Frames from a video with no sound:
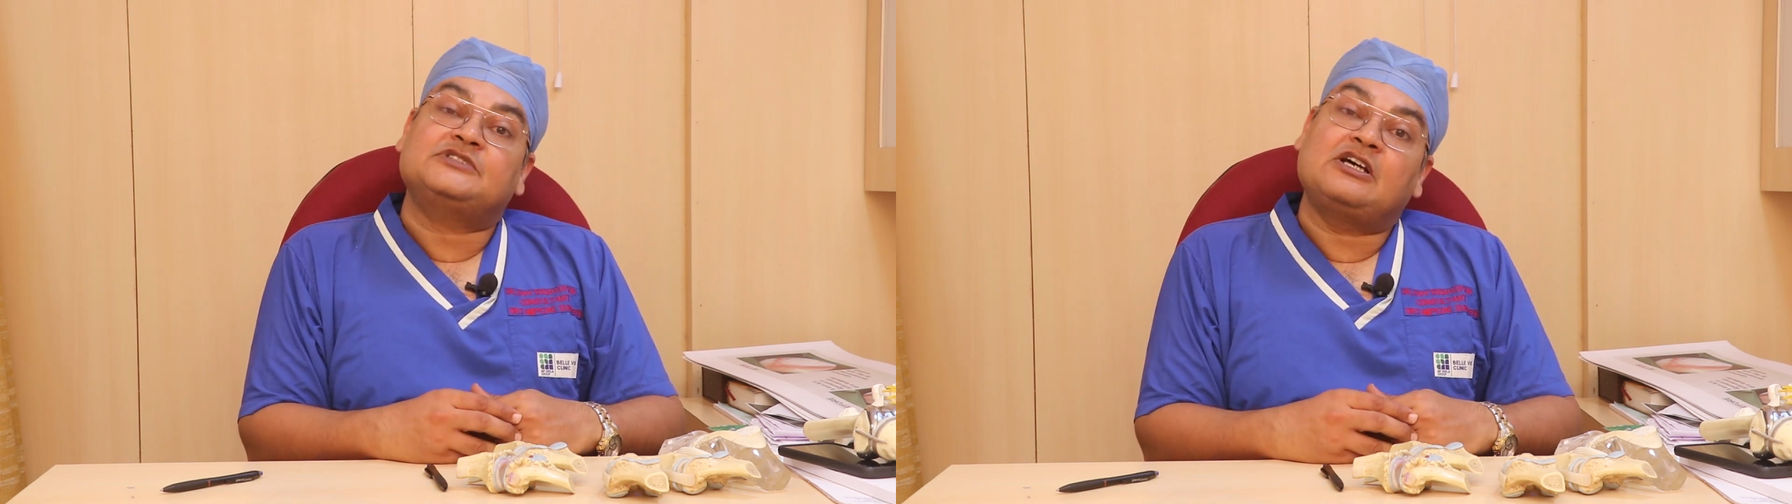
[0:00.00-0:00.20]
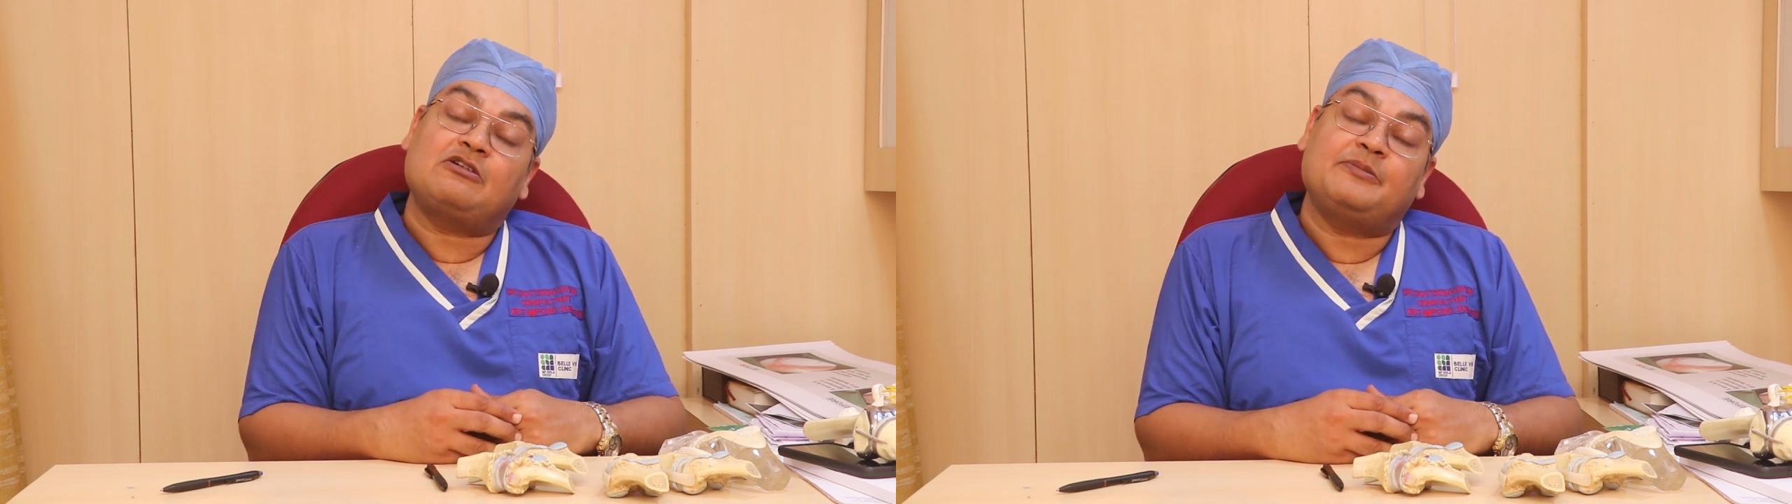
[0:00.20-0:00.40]

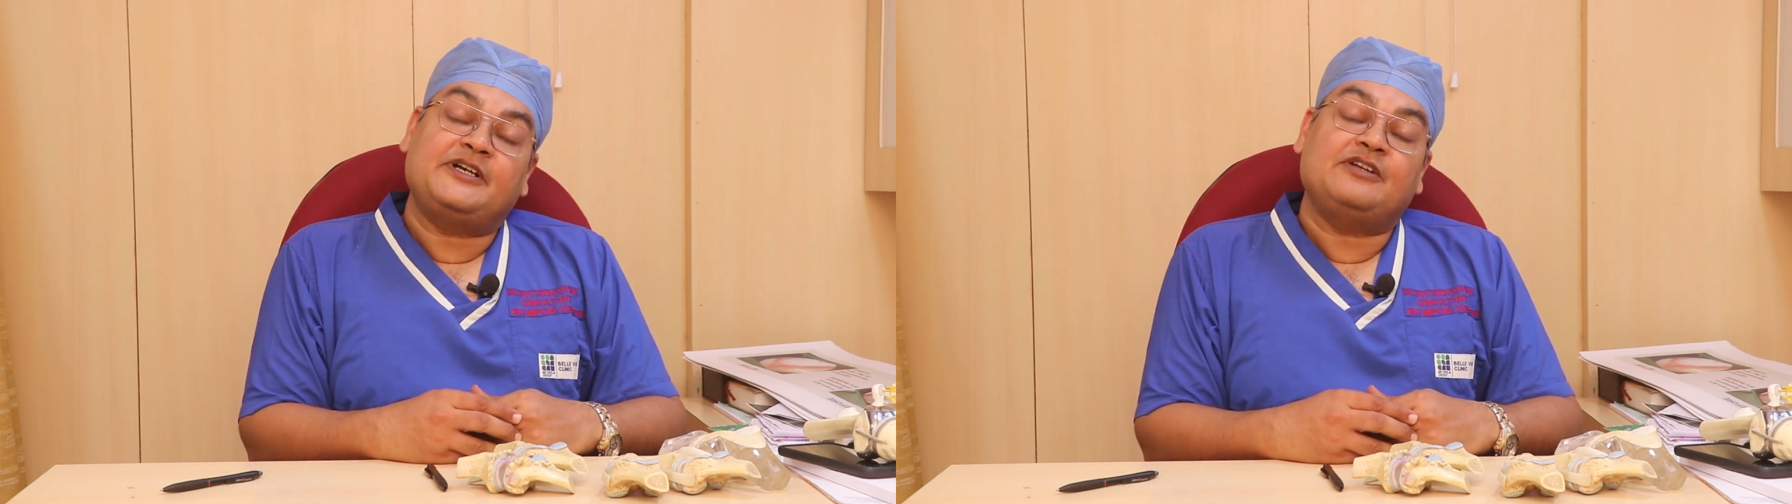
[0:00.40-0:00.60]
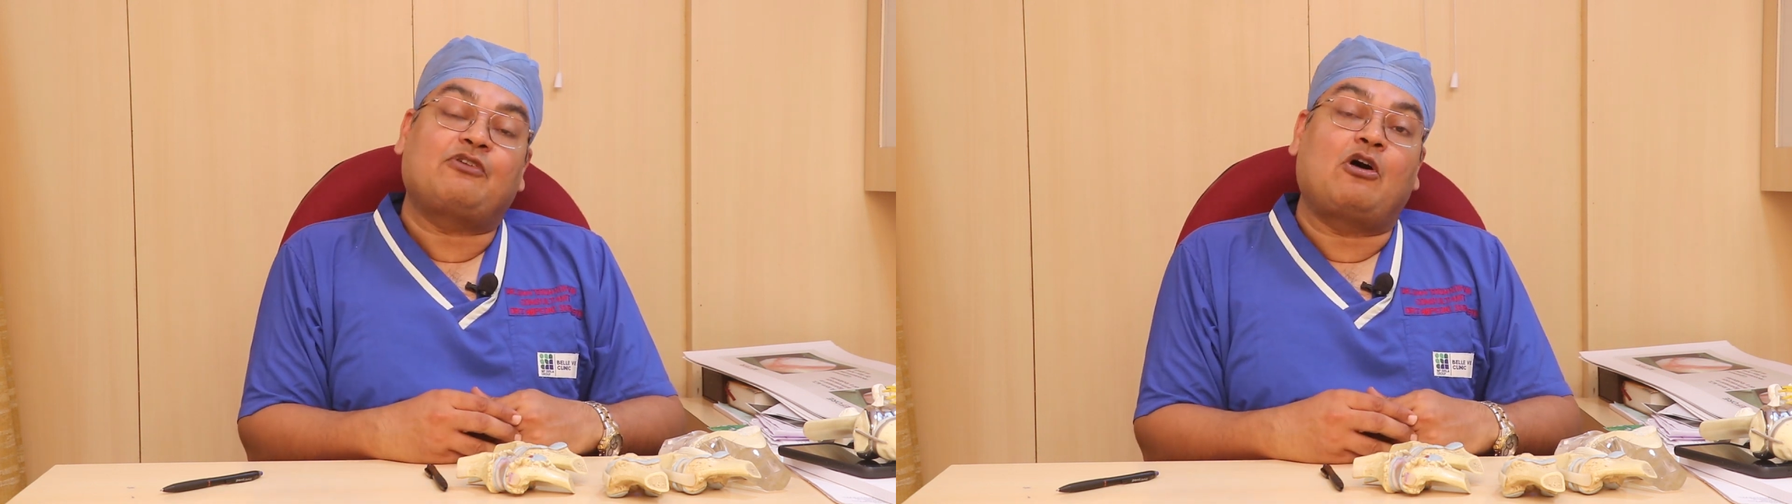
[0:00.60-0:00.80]
There will
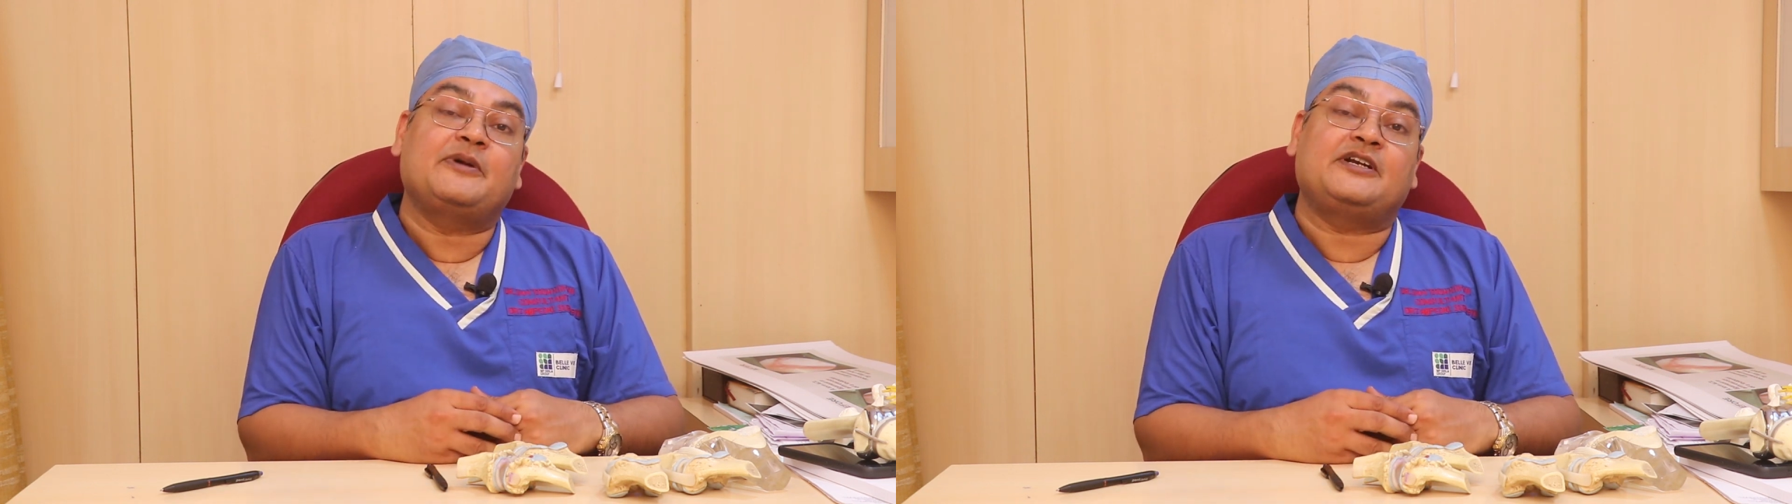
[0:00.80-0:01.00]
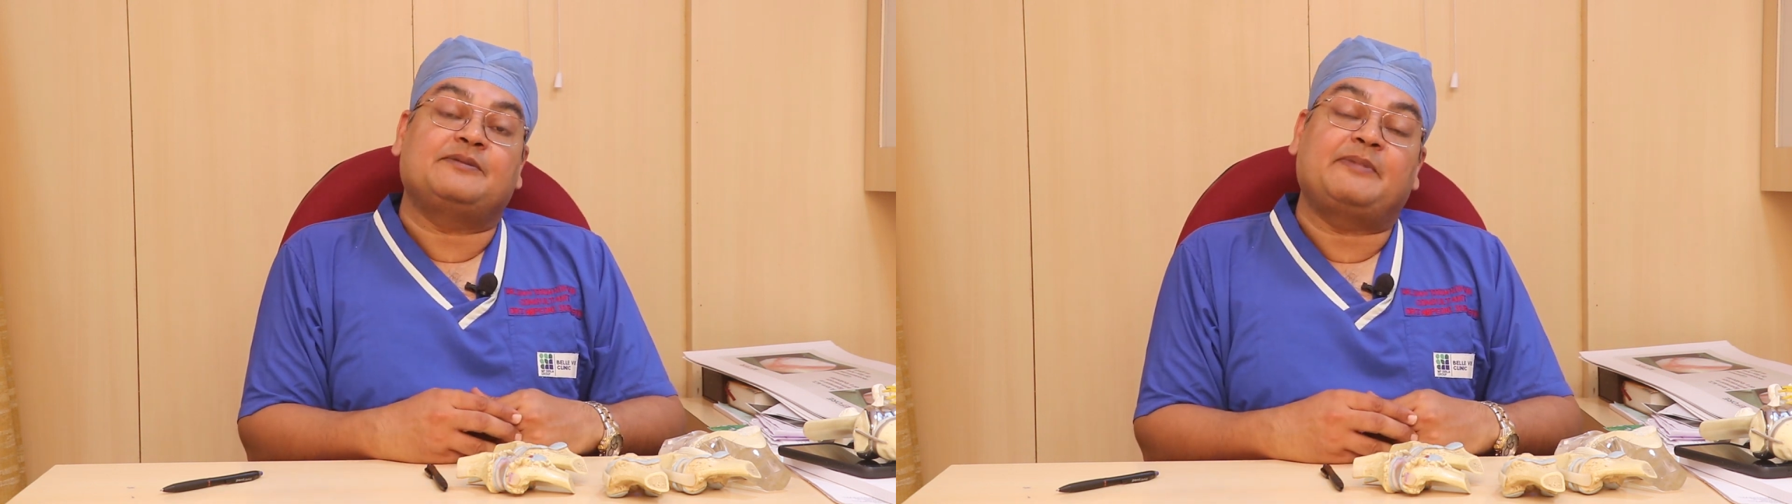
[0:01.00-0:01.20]
be deformity.